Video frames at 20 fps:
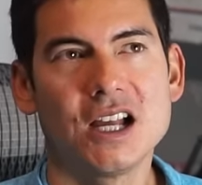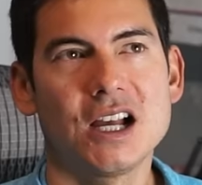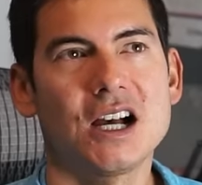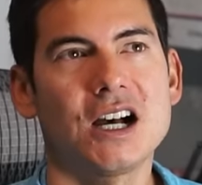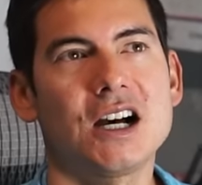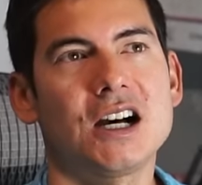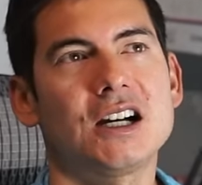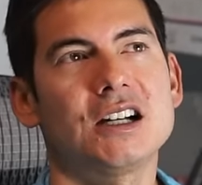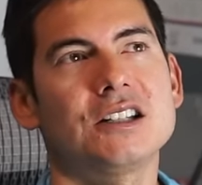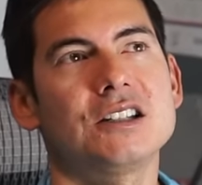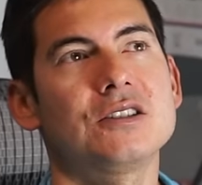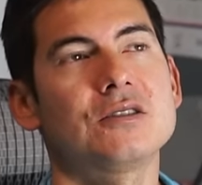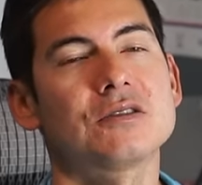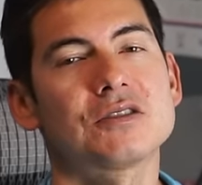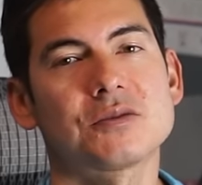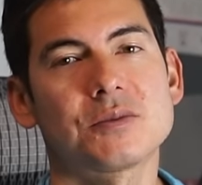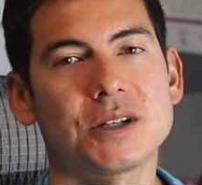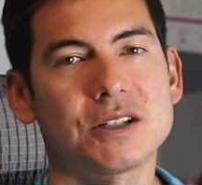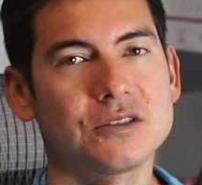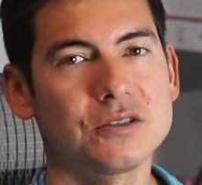You know,
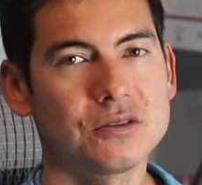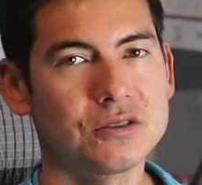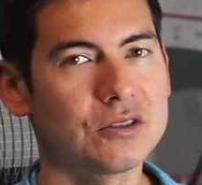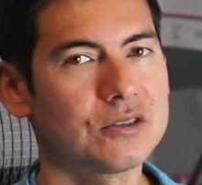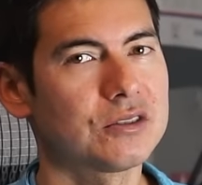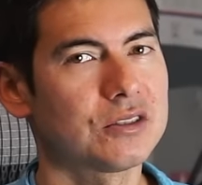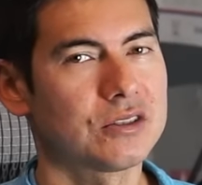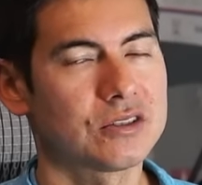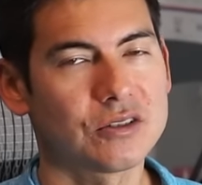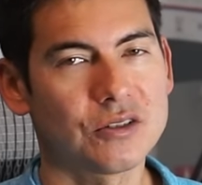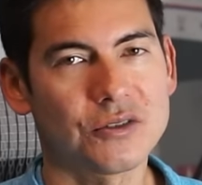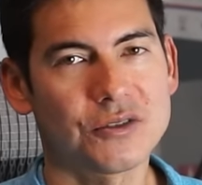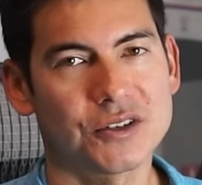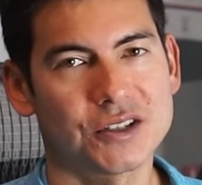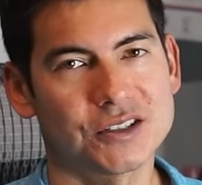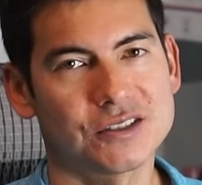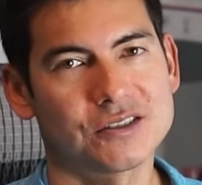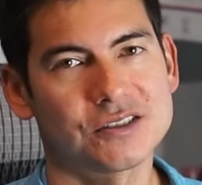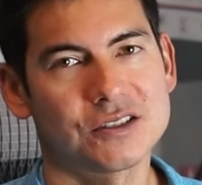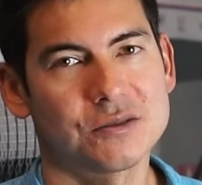it's about doing all the little
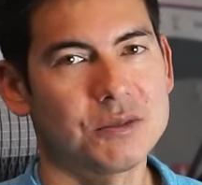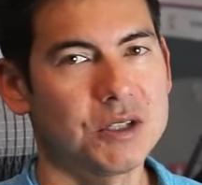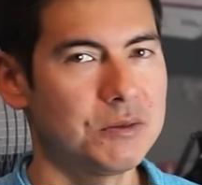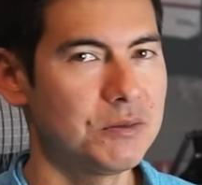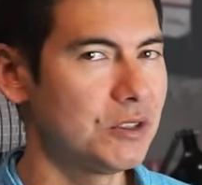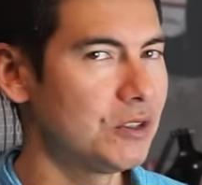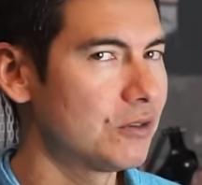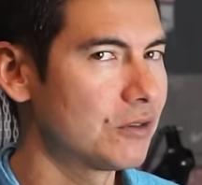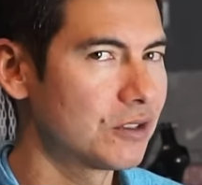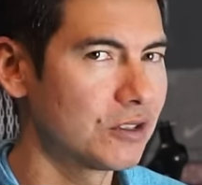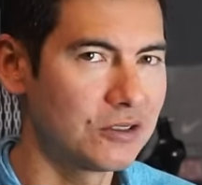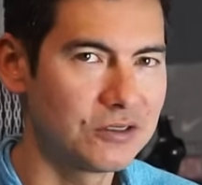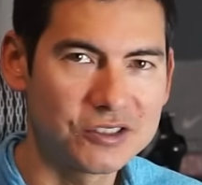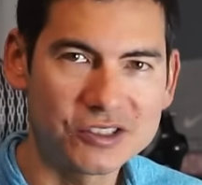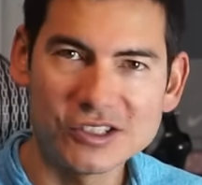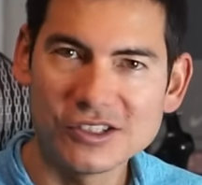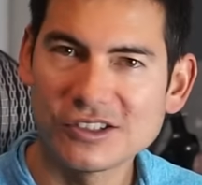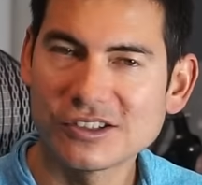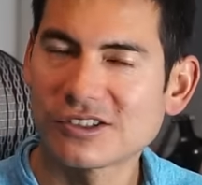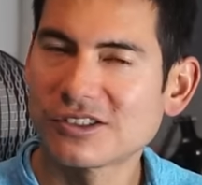things, and maybe you could
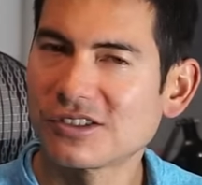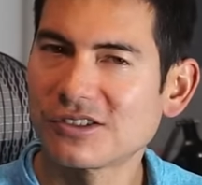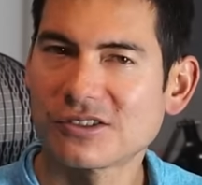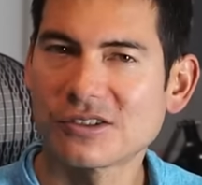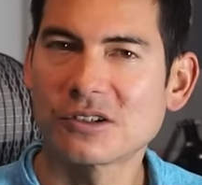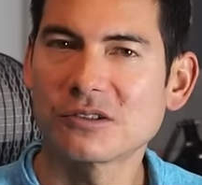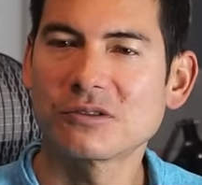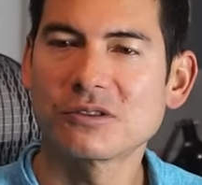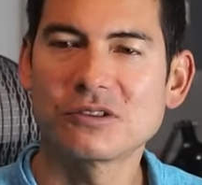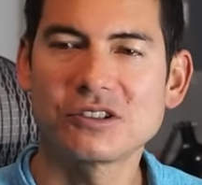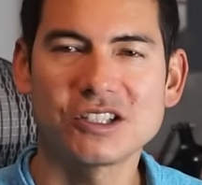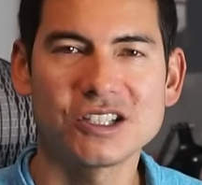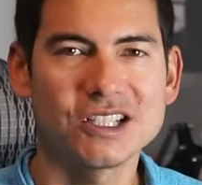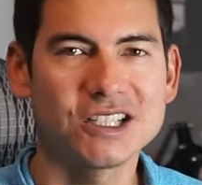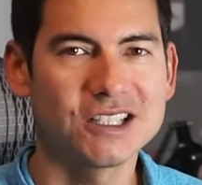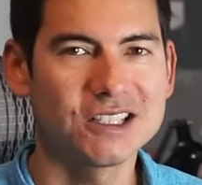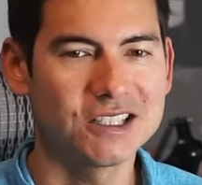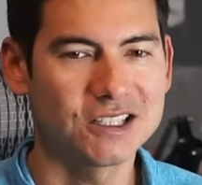see this in your own routine.